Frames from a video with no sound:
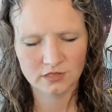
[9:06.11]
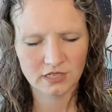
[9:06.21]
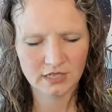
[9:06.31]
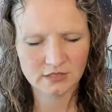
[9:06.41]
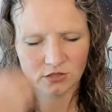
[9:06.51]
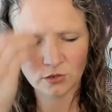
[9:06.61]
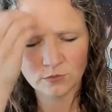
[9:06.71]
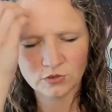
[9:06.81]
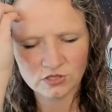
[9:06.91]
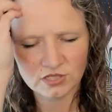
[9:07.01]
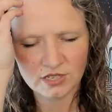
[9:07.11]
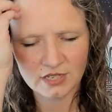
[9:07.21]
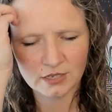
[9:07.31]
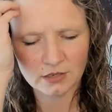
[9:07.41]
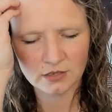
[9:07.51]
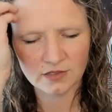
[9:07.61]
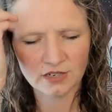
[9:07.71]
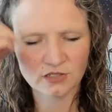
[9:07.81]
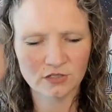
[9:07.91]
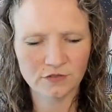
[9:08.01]
It's almost like
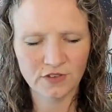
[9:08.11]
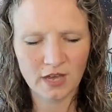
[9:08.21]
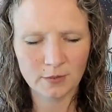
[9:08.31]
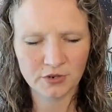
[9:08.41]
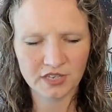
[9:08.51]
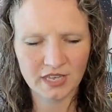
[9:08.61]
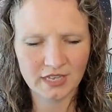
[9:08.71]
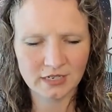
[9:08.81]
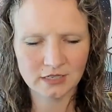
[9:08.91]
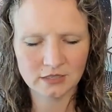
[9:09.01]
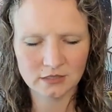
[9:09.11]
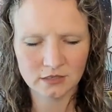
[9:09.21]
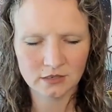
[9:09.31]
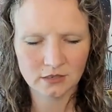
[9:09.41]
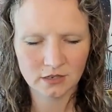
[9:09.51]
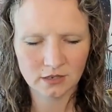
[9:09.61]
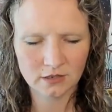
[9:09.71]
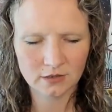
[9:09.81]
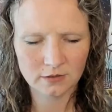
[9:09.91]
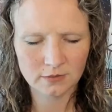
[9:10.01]
there's a fabricated
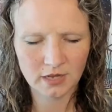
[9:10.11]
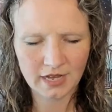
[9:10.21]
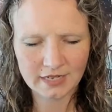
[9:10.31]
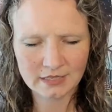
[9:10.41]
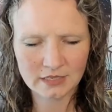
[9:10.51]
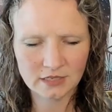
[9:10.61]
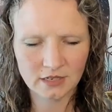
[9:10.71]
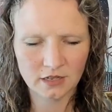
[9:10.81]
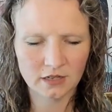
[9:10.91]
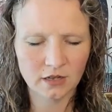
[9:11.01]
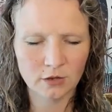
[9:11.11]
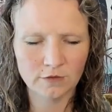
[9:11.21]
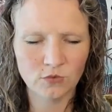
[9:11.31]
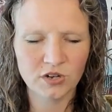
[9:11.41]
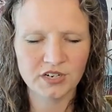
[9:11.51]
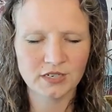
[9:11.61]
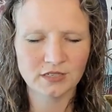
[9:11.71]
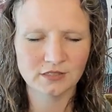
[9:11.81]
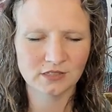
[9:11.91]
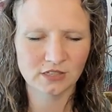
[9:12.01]
um, idea of what it
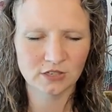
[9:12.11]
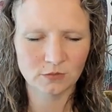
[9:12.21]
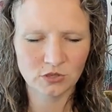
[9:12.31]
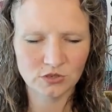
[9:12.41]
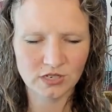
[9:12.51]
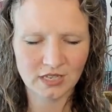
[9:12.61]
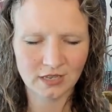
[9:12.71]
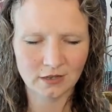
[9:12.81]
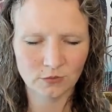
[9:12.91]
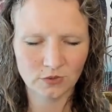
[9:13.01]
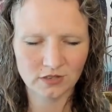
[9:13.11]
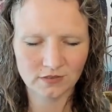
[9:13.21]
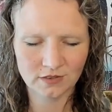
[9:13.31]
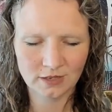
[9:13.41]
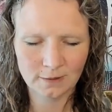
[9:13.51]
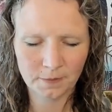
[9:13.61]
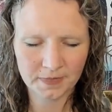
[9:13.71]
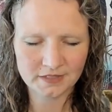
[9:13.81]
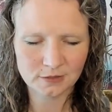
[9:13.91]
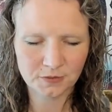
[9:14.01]
is to communicate with
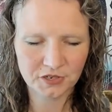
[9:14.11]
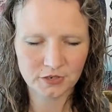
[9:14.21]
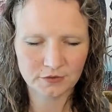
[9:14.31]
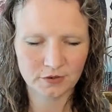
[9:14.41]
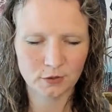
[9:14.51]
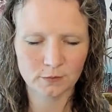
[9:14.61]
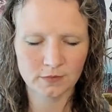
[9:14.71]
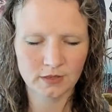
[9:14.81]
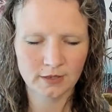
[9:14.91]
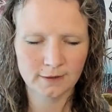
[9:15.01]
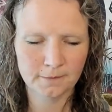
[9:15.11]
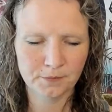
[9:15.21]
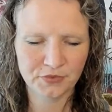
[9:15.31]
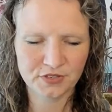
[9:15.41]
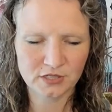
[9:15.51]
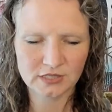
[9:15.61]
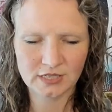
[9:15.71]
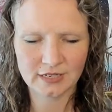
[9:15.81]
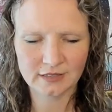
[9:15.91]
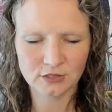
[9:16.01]
the spirit realm just
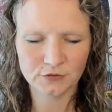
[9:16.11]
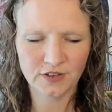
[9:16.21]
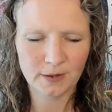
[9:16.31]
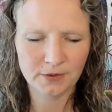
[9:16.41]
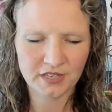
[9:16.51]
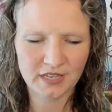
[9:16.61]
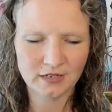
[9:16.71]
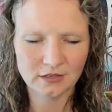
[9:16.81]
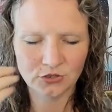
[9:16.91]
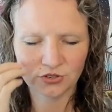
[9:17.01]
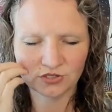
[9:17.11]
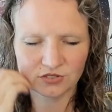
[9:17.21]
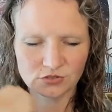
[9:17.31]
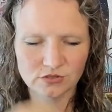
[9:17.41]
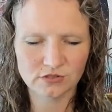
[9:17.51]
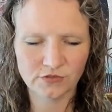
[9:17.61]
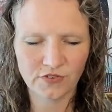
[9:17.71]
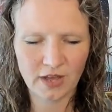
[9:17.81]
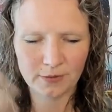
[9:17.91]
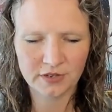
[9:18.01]
like there's fabricated crystals and
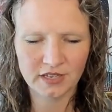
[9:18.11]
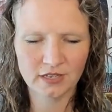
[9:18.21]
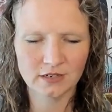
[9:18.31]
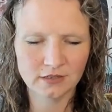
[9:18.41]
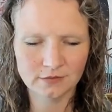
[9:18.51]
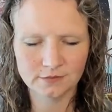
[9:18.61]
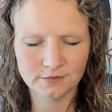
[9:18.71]
fabricated